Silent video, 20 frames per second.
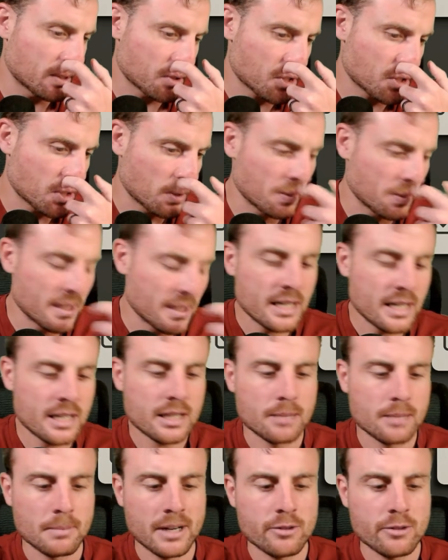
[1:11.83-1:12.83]
So
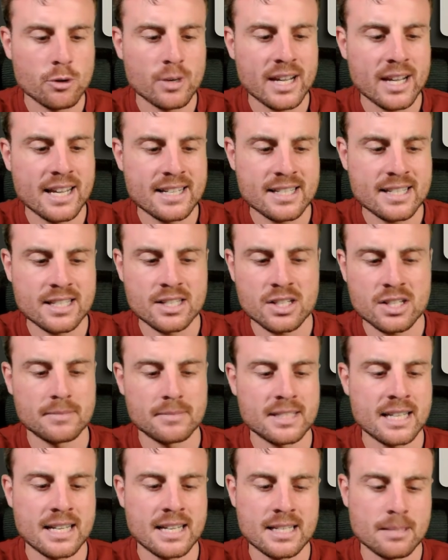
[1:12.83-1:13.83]
the micro cases
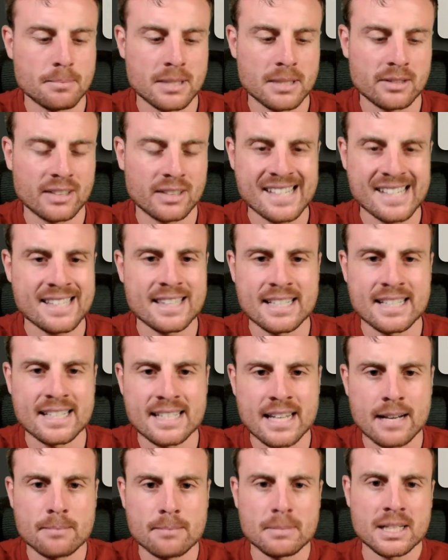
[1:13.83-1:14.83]
tend to be less than
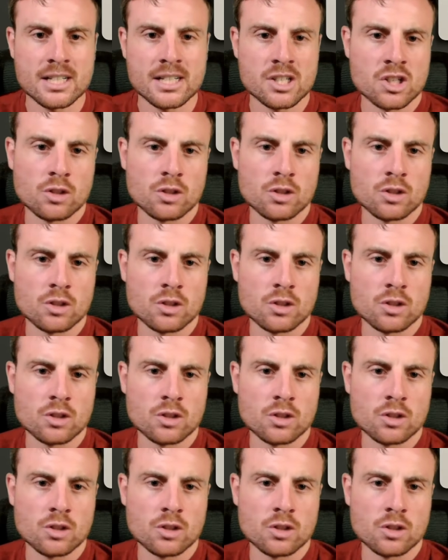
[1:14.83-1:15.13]
10 minutes,